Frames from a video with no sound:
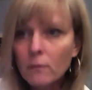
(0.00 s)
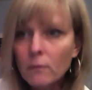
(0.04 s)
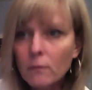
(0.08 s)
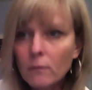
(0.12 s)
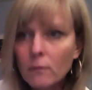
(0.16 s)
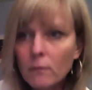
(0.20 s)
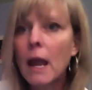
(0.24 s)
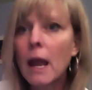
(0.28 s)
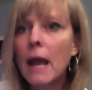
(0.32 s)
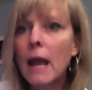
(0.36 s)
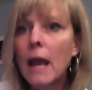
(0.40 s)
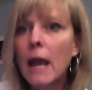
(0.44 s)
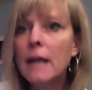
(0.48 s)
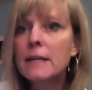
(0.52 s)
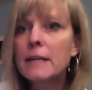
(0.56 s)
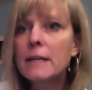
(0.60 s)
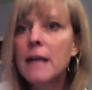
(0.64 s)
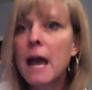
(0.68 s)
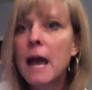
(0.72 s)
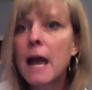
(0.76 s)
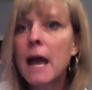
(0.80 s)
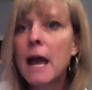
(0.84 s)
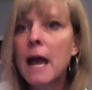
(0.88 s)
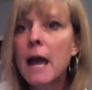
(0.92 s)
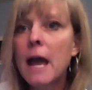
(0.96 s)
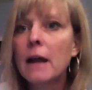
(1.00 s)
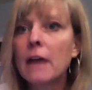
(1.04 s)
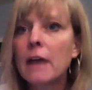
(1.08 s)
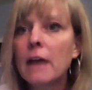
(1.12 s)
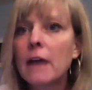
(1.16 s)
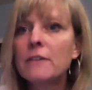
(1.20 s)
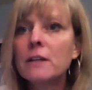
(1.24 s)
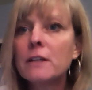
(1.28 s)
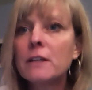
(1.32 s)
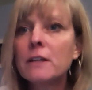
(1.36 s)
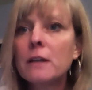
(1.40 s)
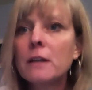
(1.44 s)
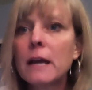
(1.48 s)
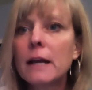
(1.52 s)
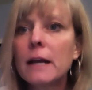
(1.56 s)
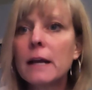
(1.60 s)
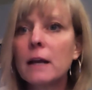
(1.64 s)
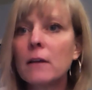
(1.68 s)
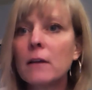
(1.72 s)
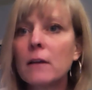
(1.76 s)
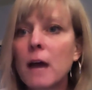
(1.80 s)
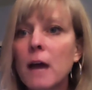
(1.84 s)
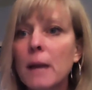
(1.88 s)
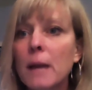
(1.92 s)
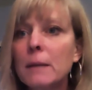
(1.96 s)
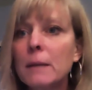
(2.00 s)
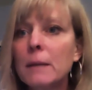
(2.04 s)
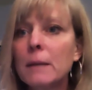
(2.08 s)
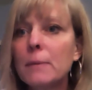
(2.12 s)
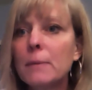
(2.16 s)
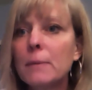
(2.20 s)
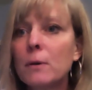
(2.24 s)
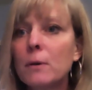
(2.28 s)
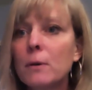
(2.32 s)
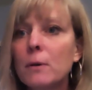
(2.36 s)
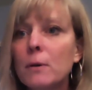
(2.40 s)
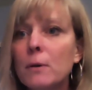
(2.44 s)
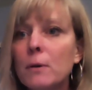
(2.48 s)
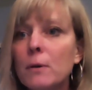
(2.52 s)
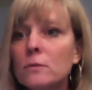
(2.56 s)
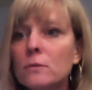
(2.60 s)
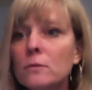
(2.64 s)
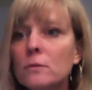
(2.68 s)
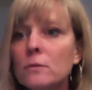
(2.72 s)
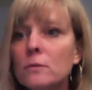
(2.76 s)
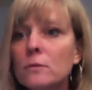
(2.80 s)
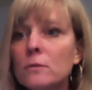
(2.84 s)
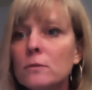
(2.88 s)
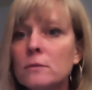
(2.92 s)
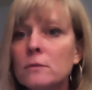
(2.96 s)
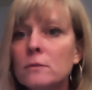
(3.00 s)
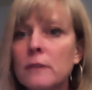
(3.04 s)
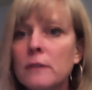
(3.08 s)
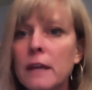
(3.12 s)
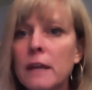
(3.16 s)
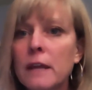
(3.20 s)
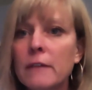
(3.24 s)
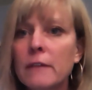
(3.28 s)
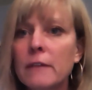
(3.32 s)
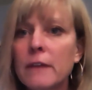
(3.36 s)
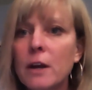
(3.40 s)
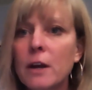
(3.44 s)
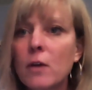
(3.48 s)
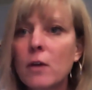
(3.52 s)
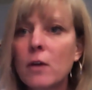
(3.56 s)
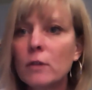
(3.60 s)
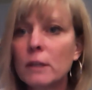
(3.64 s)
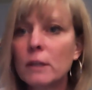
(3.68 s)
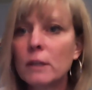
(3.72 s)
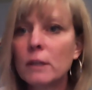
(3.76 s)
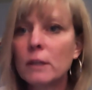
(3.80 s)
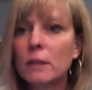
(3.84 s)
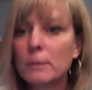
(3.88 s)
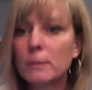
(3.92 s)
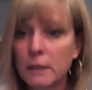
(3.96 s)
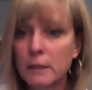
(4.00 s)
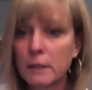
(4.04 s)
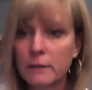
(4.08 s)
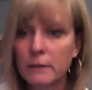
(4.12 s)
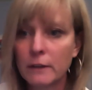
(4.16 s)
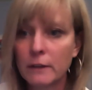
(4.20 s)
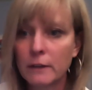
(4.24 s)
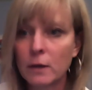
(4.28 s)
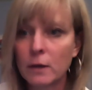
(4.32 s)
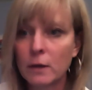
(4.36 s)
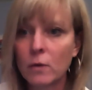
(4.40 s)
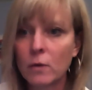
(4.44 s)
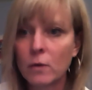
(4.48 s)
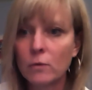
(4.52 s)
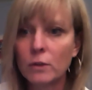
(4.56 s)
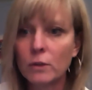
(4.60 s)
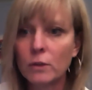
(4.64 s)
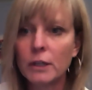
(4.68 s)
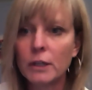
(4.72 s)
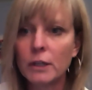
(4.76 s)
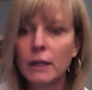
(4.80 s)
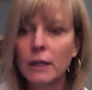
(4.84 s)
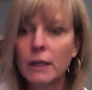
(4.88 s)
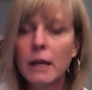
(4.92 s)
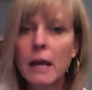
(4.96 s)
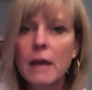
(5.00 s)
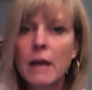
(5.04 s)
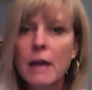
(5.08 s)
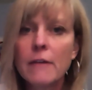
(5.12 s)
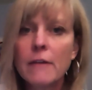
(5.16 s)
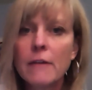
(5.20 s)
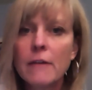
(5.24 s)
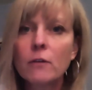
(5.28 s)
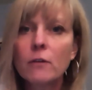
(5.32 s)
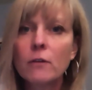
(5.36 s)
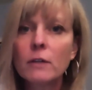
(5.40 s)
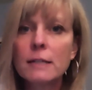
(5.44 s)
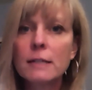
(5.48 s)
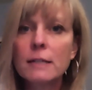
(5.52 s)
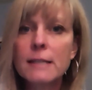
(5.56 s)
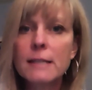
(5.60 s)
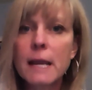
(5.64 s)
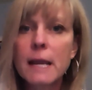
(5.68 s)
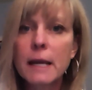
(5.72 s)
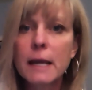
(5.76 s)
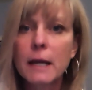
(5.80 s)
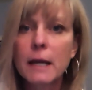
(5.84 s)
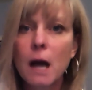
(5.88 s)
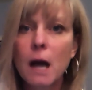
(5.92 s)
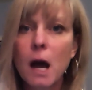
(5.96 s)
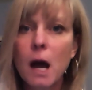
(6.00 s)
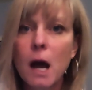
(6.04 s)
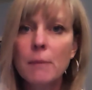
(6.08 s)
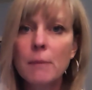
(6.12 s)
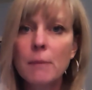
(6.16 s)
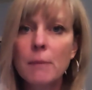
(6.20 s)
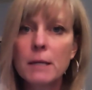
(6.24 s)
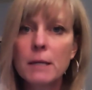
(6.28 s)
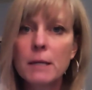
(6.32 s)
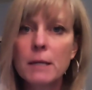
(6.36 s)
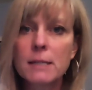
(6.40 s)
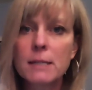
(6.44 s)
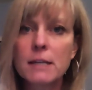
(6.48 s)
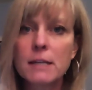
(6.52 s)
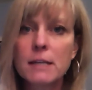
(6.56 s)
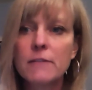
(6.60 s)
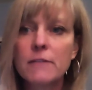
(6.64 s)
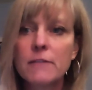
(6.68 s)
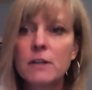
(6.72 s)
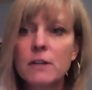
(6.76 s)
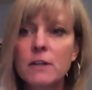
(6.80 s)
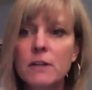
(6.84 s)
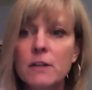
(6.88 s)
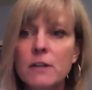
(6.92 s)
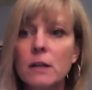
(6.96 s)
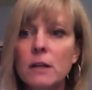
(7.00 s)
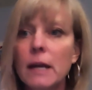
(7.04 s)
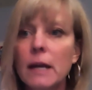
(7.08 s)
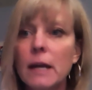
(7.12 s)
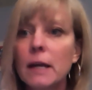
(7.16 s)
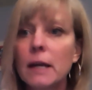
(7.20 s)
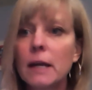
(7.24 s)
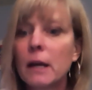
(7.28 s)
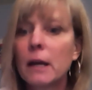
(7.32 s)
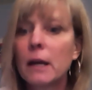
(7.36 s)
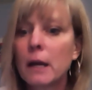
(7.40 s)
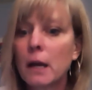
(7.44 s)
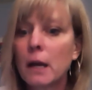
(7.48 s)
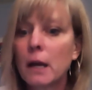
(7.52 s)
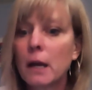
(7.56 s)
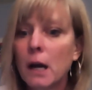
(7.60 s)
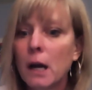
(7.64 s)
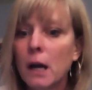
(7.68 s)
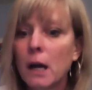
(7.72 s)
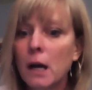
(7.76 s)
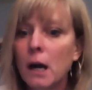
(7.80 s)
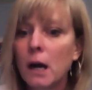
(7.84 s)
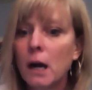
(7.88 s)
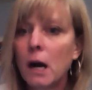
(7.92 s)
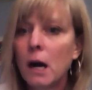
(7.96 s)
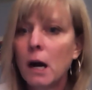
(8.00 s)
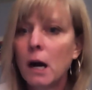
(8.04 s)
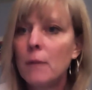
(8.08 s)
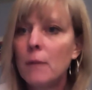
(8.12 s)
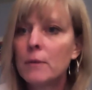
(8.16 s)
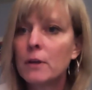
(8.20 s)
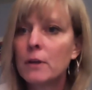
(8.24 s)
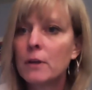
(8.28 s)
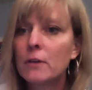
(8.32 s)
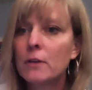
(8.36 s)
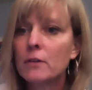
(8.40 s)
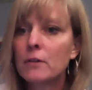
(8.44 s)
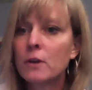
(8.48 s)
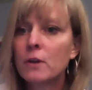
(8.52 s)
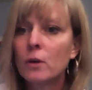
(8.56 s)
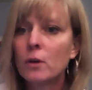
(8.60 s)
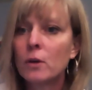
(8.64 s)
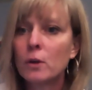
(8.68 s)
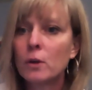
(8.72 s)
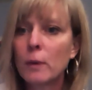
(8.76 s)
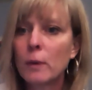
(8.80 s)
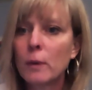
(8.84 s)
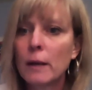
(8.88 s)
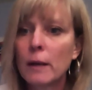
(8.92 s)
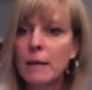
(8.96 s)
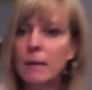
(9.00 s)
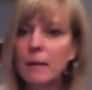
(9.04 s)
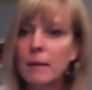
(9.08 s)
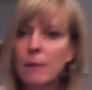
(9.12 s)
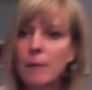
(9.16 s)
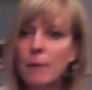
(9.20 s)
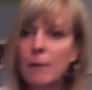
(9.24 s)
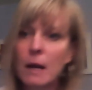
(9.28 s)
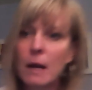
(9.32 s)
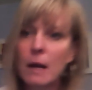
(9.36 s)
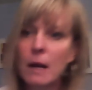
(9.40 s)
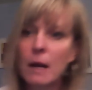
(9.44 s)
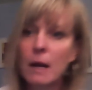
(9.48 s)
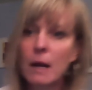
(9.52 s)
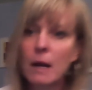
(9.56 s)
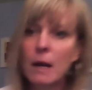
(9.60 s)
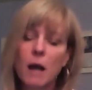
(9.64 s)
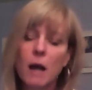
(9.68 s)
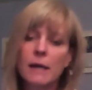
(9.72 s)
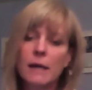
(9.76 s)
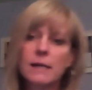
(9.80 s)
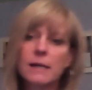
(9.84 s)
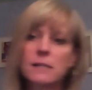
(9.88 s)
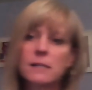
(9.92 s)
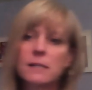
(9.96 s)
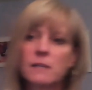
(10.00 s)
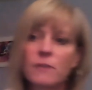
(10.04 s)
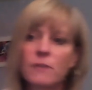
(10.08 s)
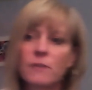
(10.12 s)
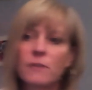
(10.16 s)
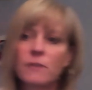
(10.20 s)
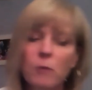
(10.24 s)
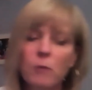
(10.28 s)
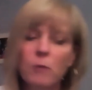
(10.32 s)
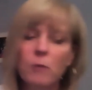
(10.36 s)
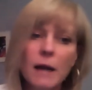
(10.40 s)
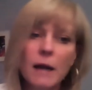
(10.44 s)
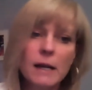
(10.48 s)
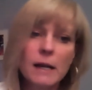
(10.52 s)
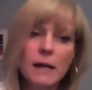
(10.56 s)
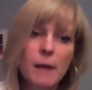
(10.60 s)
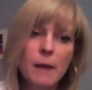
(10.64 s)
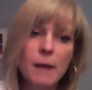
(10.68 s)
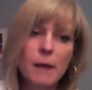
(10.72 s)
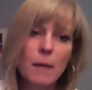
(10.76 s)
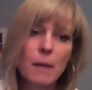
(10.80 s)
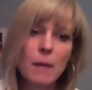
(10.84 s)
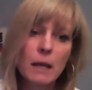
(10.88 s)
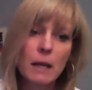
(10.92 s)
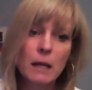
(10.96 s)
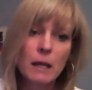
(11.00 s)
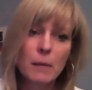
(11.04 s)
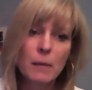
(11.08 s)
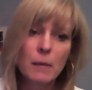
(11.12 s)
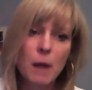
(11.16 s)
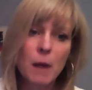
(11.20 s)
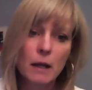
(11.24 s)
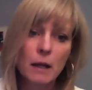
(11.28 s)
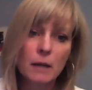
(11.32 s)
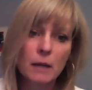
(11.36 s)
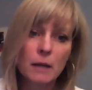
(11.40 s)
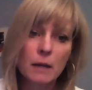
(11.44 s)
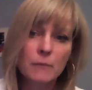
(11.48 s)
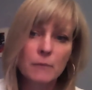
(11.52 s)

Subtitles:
And yet I feel like a lot of people, they don't really believe it. They don't really take it on, because they feel like the only way to make money blogging is if you're blogging about making money.